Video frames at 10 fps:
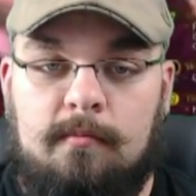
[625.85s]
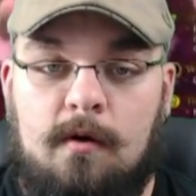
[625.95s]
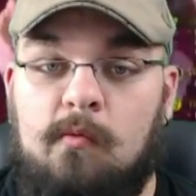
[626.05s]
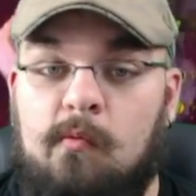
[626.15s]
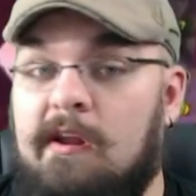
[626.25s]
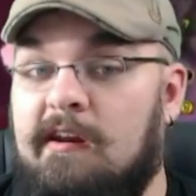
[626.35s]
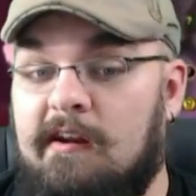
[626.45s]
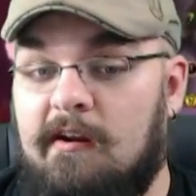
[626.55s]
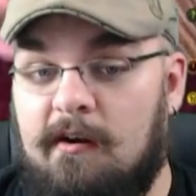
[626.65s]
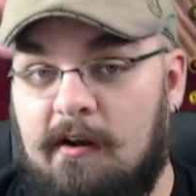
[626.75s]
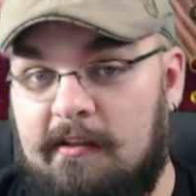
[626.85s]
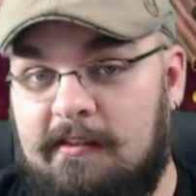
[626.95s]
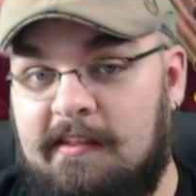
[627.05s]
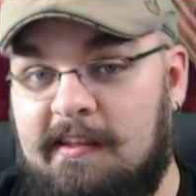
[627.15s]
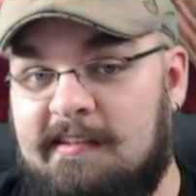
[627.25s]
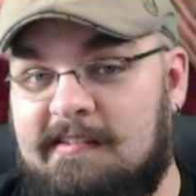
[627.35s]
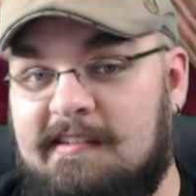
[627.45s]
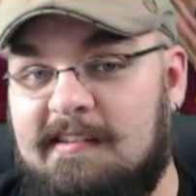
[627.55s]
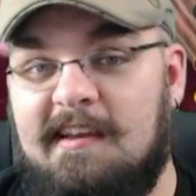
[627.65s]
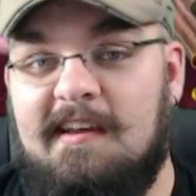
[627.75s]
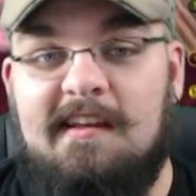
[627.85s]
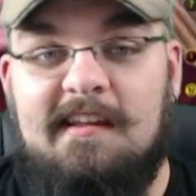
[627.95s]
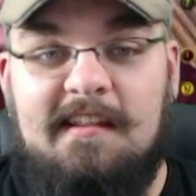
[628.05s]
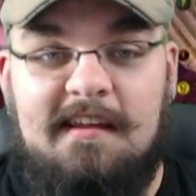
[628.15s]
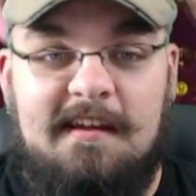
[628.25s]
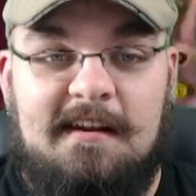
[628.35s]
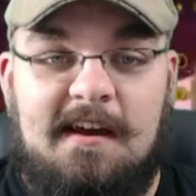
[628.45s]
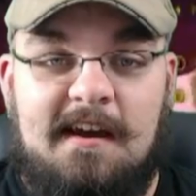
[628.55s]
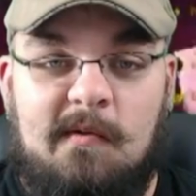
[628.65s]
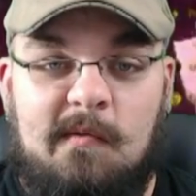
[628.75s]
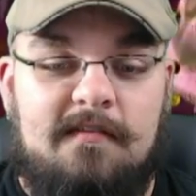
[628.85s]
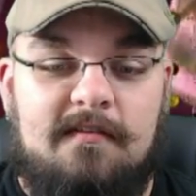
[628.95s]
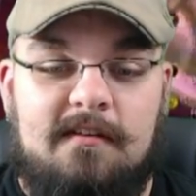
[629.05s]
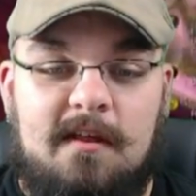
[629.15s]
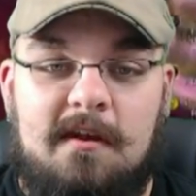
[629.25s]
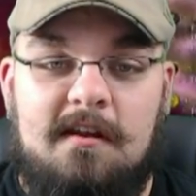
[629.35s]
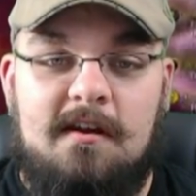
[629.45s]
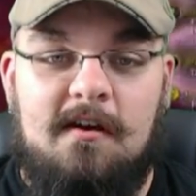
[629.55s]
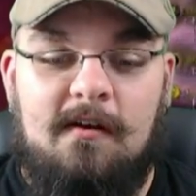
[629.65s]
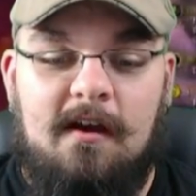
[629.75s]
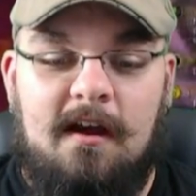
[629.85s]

blowing wind here on all of this, then whatever, let me know.